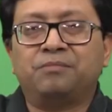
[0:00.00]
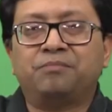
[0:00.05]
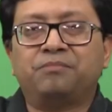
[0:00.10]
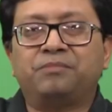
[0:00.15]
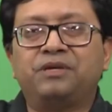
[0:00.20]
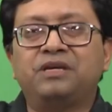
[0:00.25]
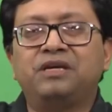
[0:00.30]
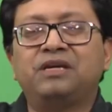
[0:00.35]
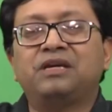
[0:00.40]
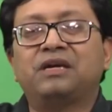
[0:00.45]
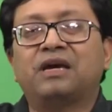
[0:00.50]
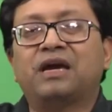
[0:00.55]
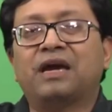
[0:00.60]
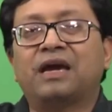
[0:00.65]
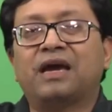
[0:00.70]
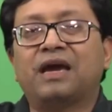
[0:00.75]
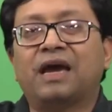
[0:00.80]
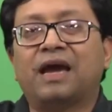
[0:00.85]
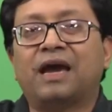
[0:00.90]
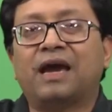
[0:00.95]
be
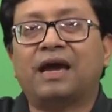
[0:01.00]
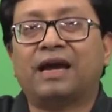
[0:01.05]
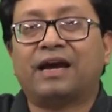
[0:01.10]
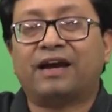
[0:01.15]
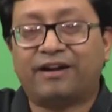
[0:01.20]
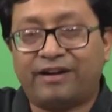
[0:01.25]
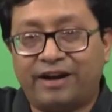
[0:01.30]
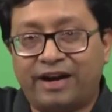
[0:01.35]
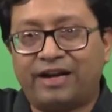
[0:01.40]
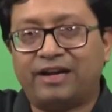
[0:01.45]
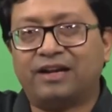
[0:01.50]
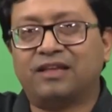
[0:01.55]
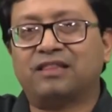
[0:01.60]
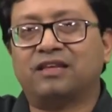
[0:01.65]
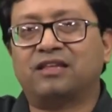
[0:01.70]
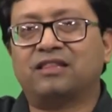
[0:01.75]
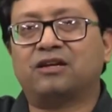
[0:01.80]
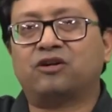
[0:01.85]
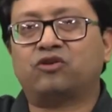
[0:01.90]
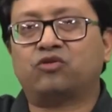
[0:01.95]
greater
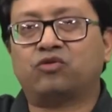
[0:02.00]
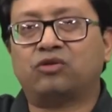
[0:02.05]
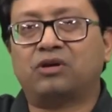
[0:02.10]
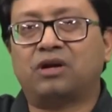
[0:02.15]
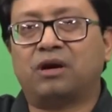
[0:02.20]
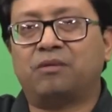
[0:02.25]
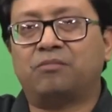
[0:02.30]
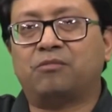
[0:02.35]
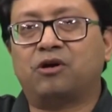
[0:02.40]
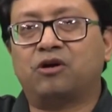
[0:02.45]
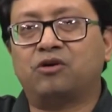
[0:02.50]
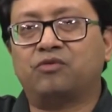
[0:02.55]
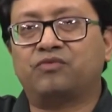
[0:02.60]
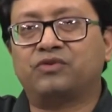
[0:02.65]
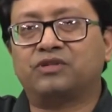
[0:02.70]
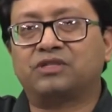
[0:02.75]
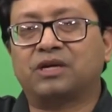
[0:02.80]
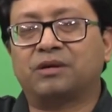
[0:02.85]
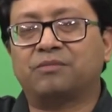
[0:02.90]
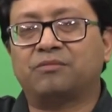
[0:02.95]
than the total amount
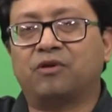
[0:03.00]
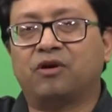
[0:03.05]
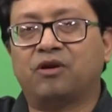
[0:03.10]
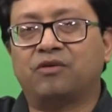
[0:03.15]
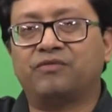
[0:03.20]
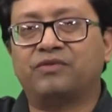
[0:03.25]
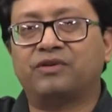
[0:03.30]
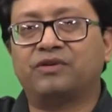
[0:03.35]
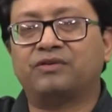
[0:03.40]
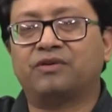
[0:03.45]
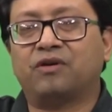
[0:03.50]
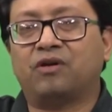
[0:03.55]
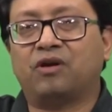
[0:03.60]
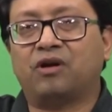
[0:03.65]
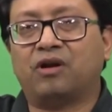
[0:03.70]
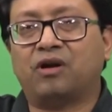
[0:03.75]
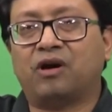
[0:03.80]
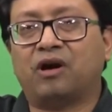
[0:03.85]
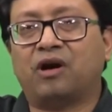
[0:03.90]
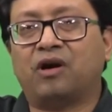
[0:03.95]
which I am already
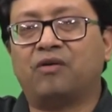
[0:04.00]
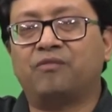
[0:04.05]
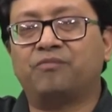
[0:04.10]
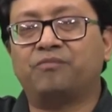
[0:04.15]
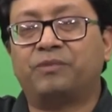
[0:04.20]
or